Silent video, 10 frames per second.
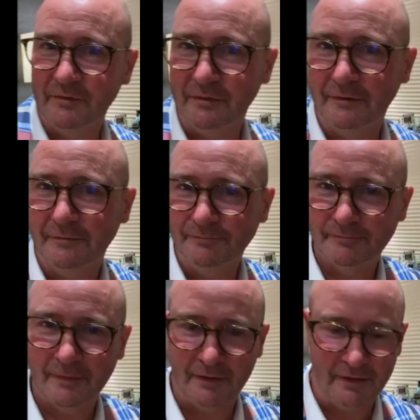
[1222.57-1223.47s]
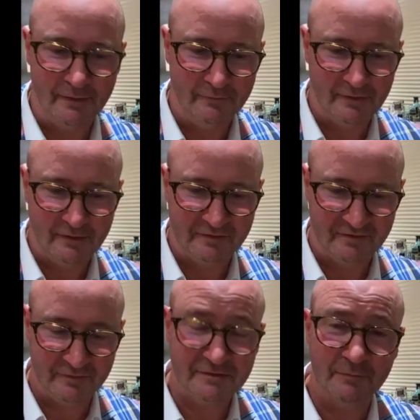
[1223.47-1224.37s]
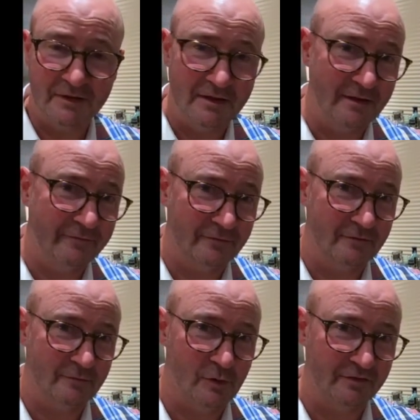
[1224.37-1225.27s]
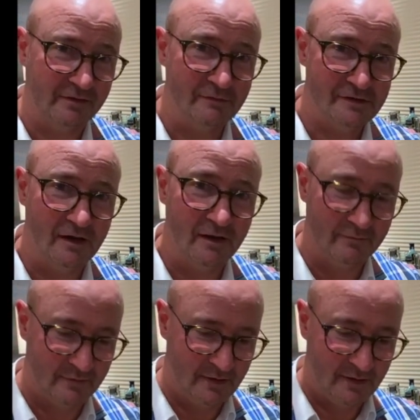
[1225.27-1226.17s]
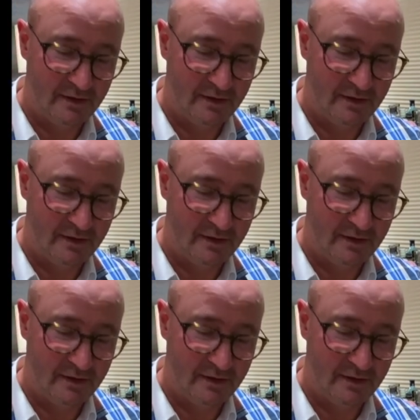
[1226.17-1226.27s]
So um, I suspect I'll be here for quite some time.